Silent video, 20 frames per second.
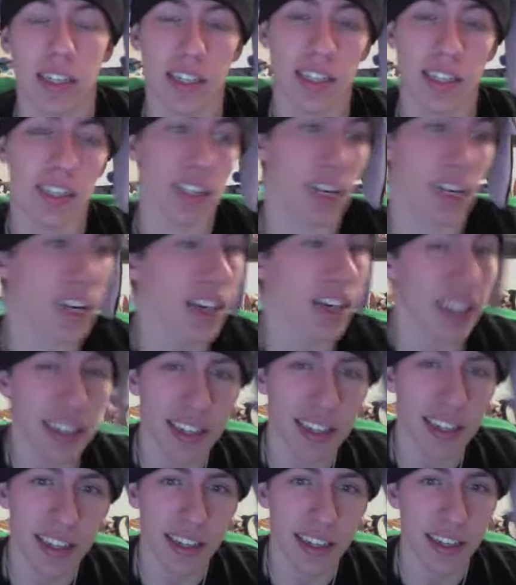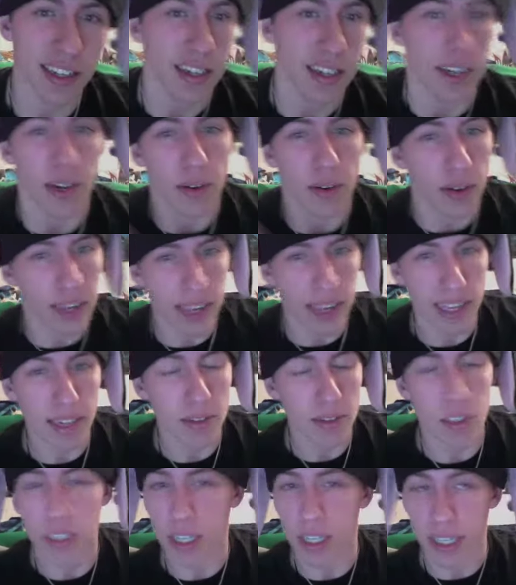the gun right now.
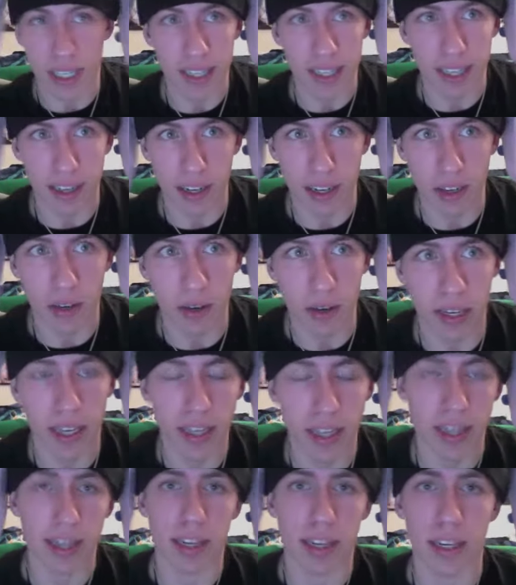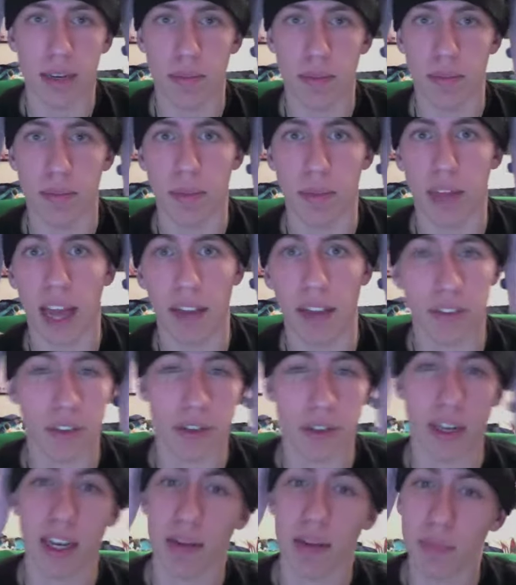Just got to get that going after
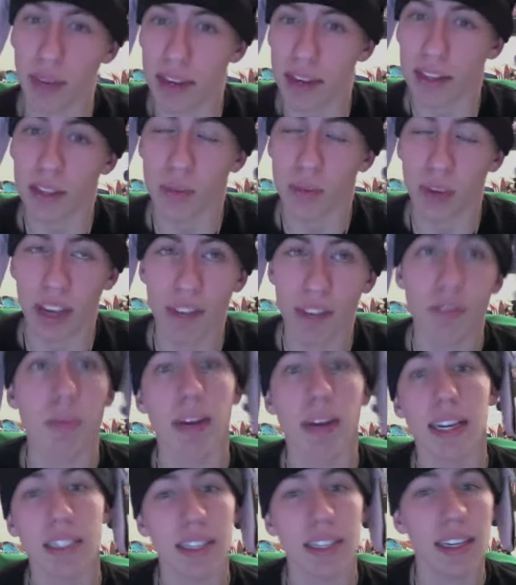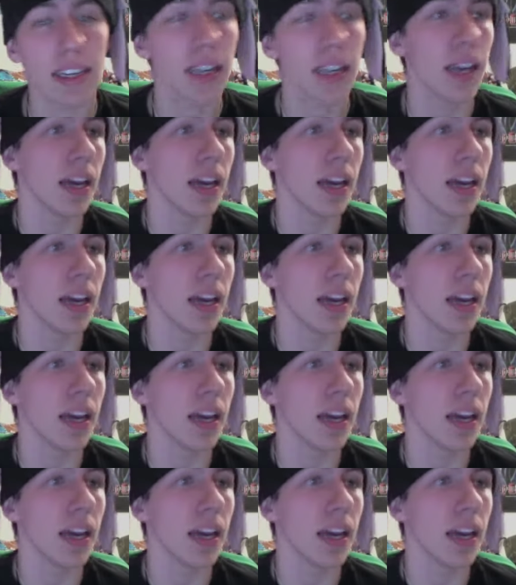I come back this weekend from ASEN.